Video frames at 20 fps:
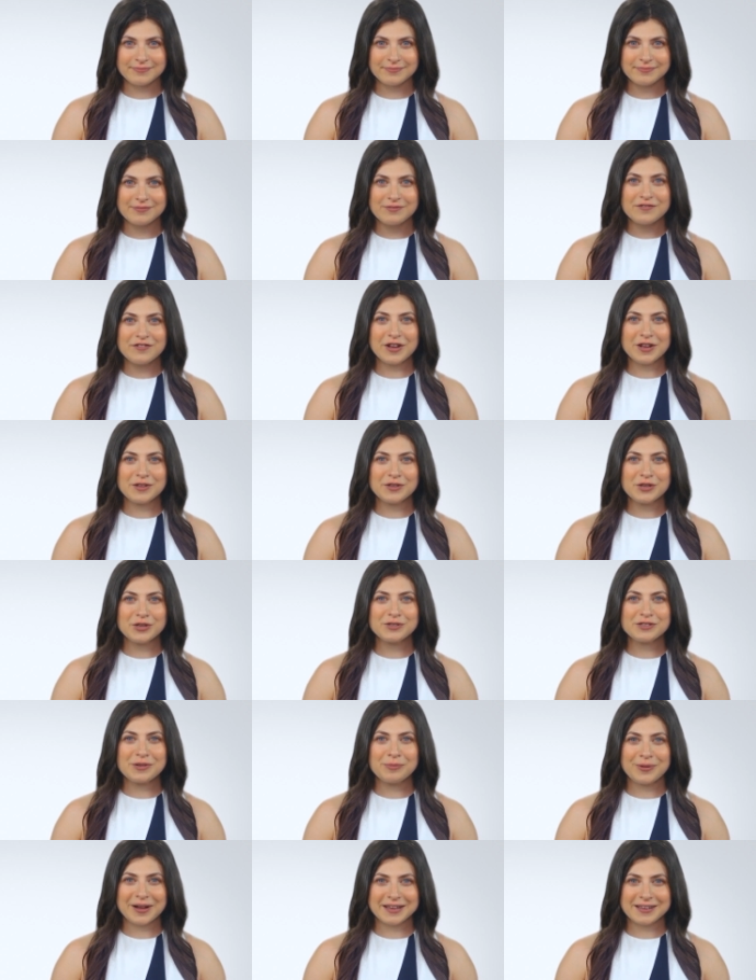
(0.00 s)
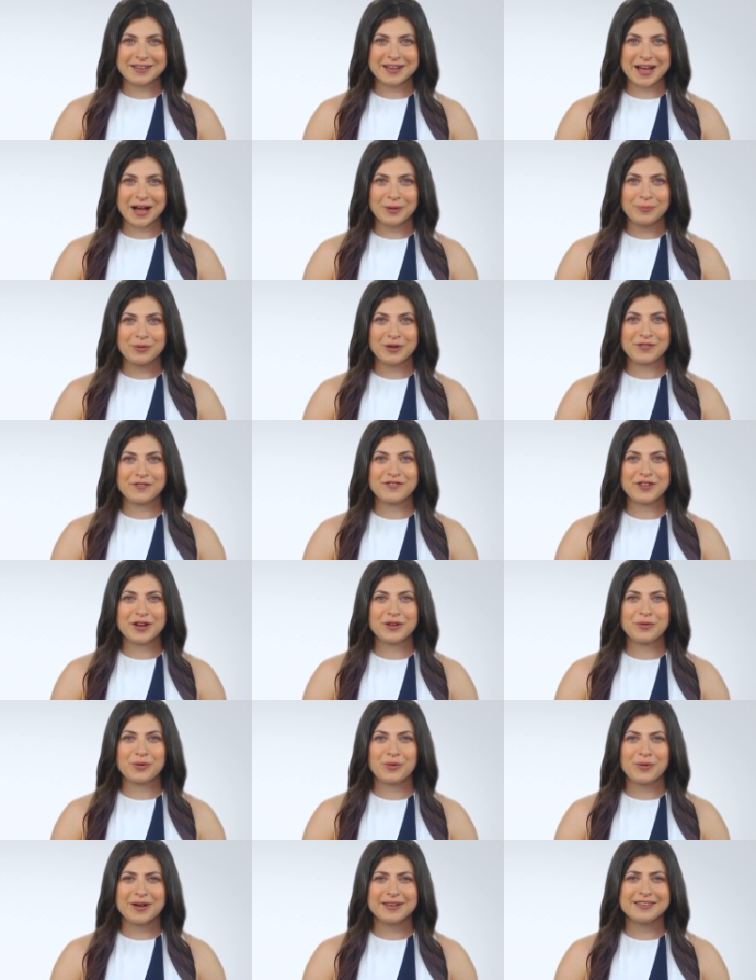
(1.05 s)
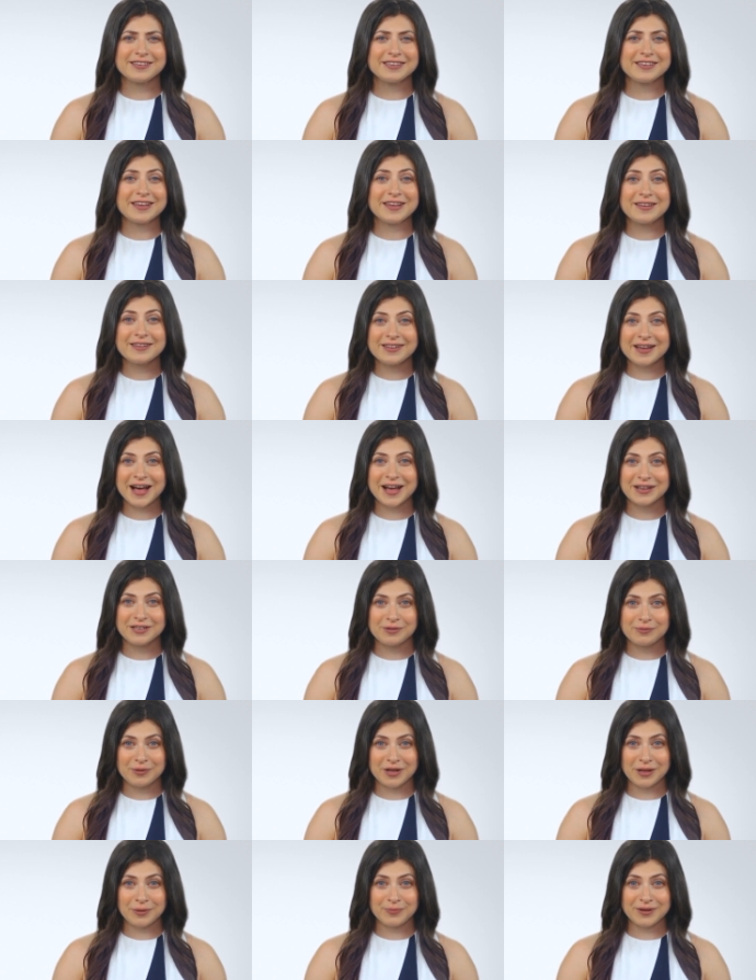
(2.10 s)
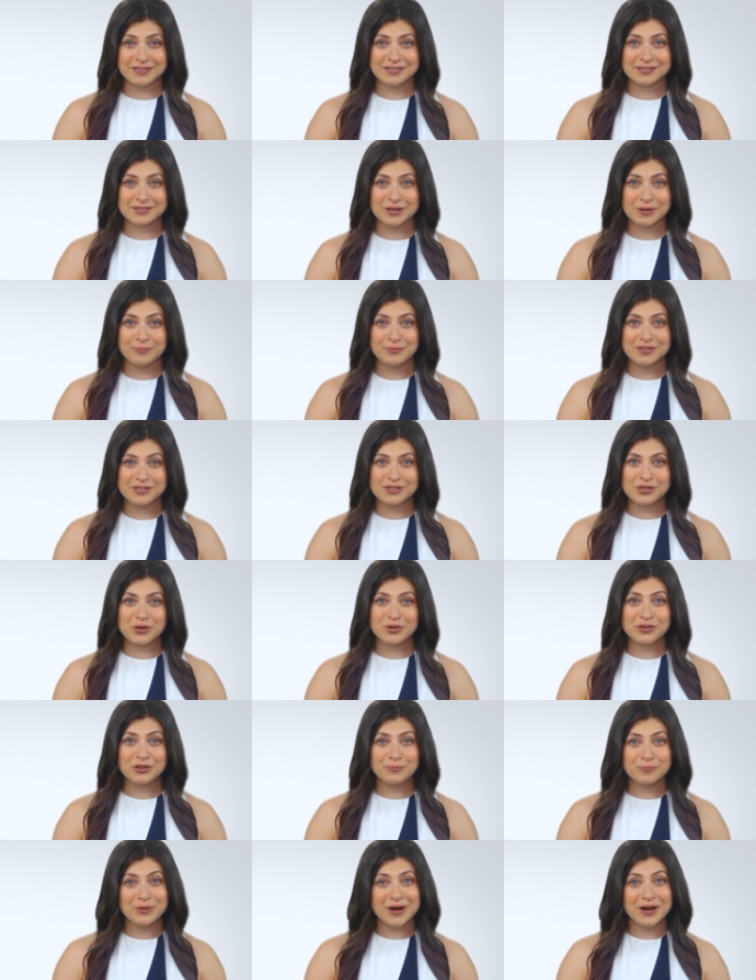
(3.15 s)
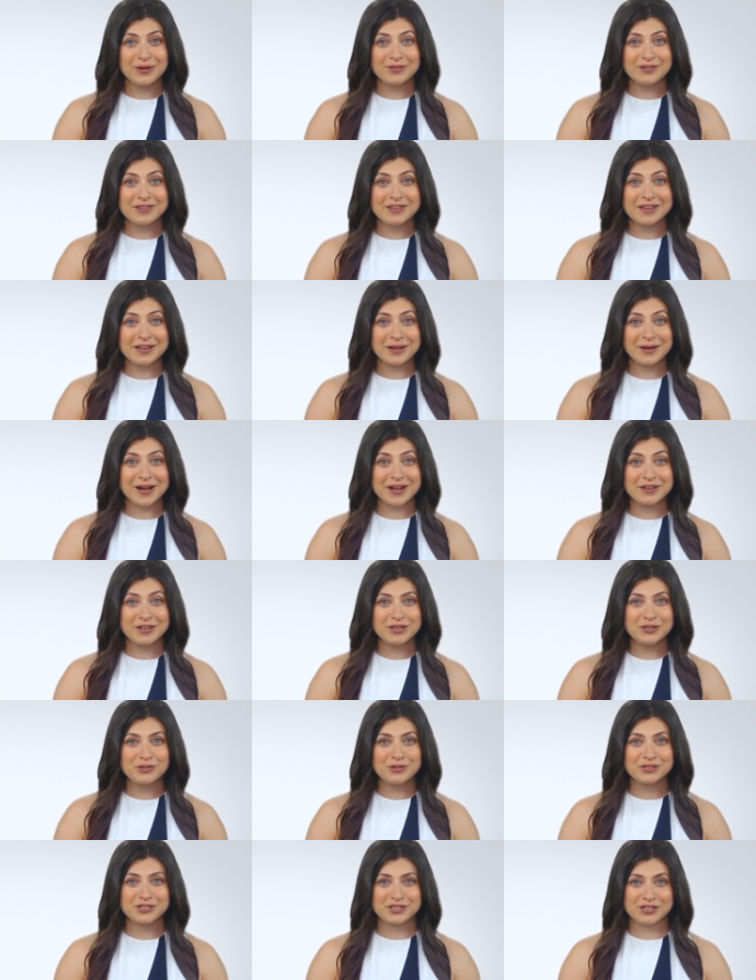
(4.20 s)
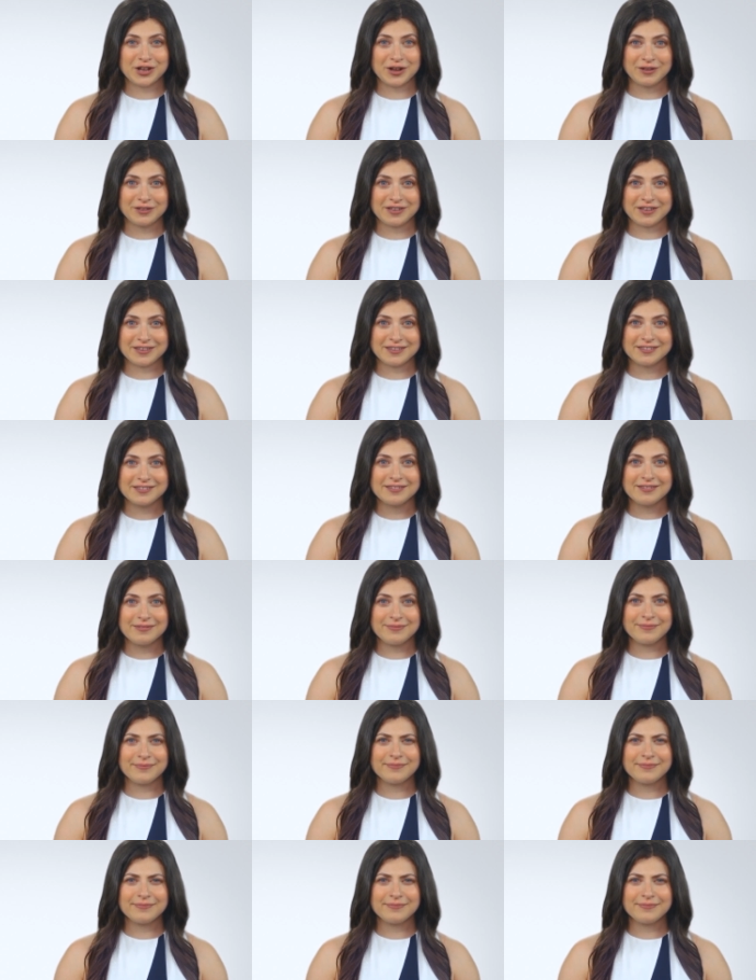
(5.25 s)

Failure to make timely federal and state tax payments can result in penalty and interest charges.